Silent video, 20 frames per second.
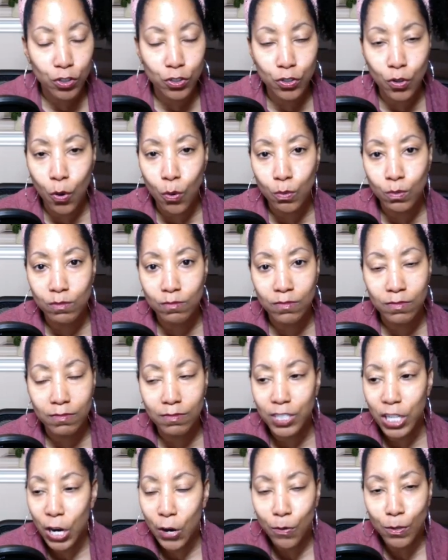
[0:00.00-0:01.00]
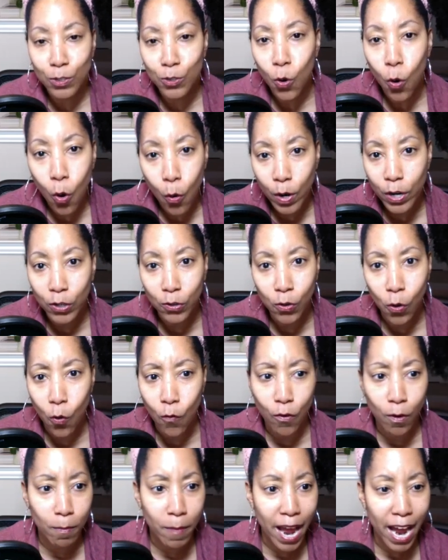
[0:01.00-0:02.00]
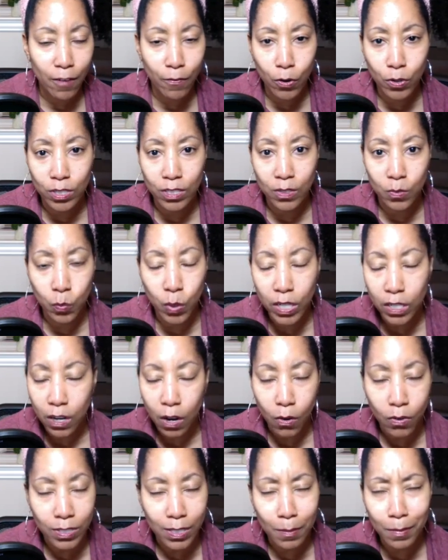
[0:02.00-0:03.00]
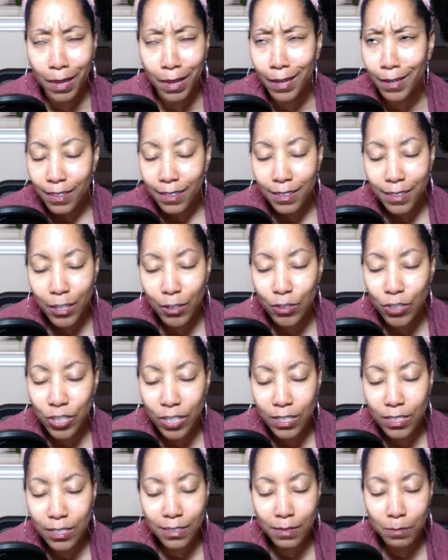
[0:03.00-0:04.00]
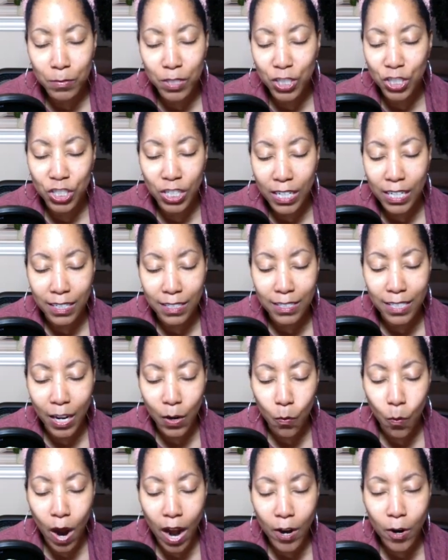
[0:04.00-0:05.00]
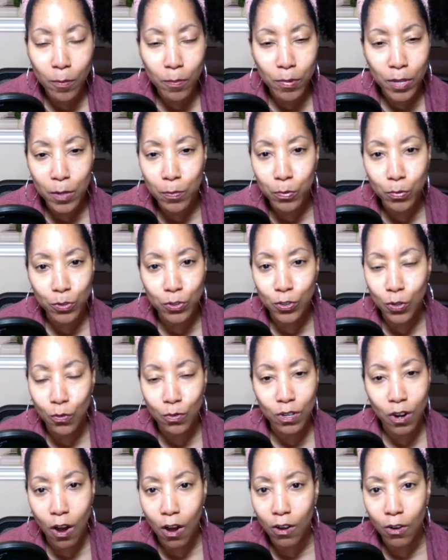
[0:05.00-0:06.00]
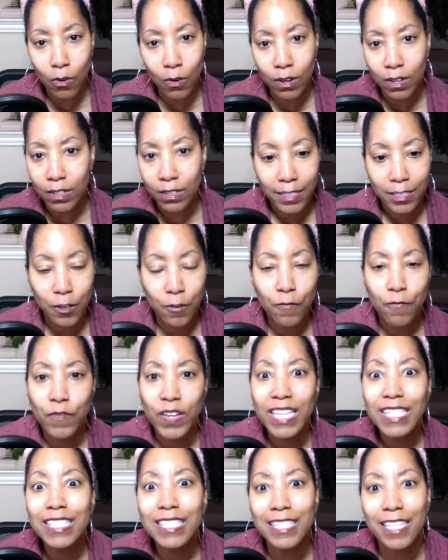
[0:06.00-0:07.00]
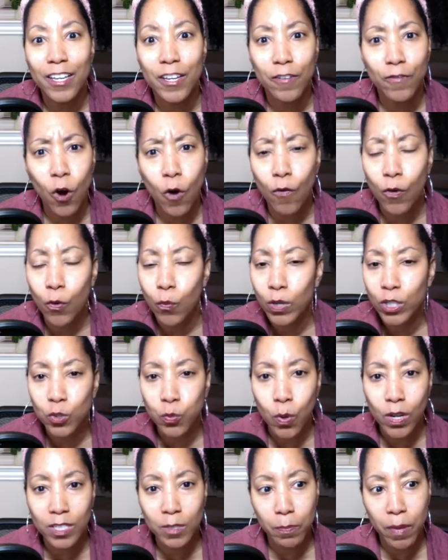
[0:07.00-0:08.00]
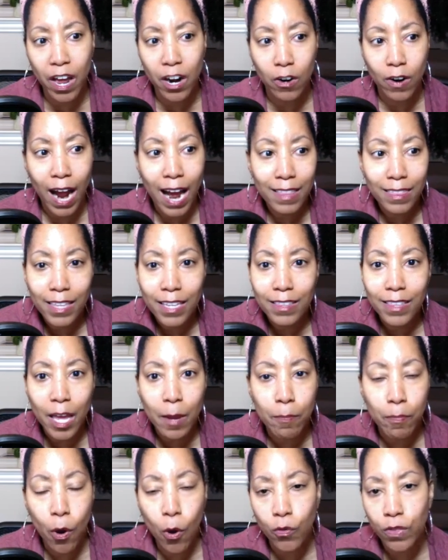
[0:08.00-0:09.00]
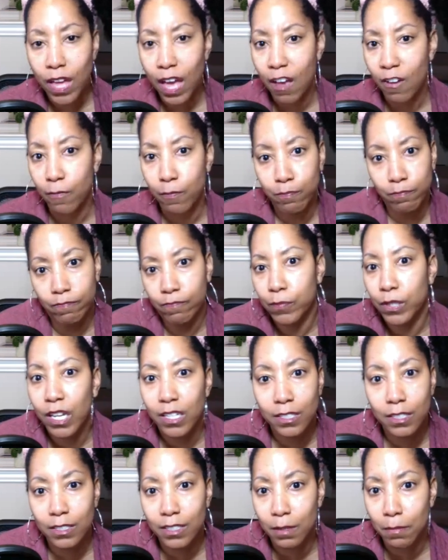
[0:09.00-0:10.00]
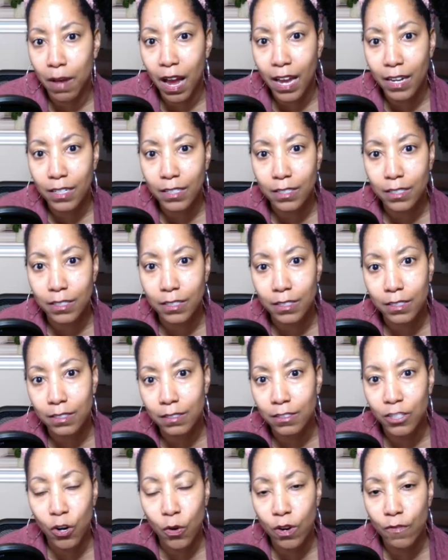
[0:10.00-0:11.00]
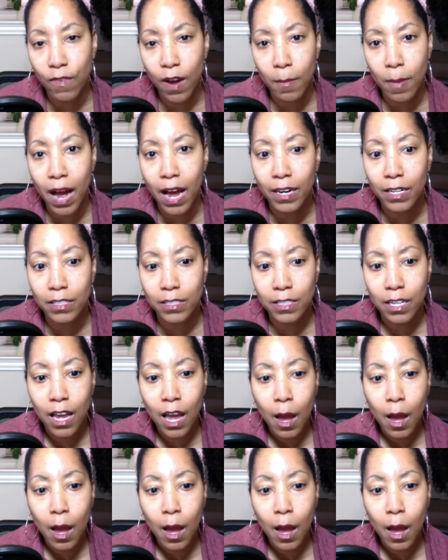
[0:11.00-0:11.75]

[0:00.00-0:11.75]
so territorial over Mac versus Windows. I'm like, they're just machines. Like, why are people so doggone defensive over which one's better? I think they both have pluses and minuses, you know, if I'm honest.